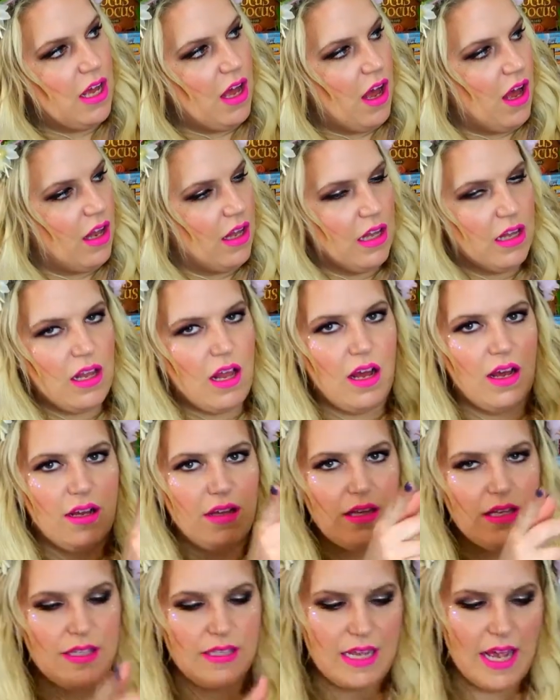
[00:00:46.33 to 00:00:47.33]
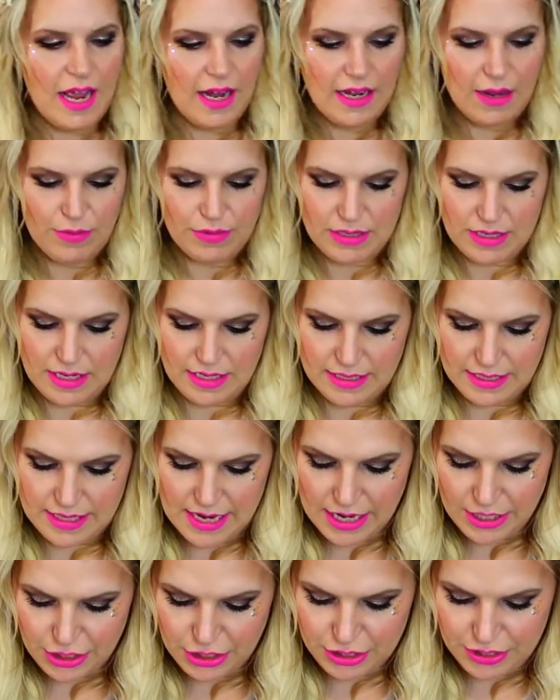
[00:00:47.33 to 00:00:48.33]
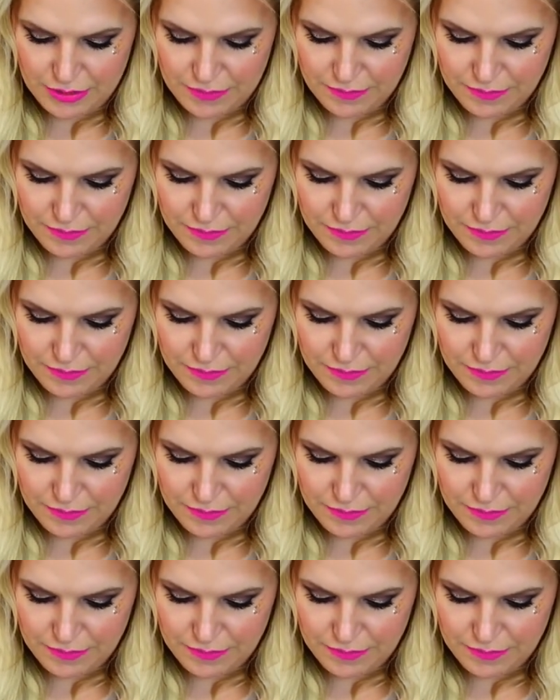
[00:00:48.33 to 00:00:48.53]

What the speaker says: all along the side. That was a nice touch.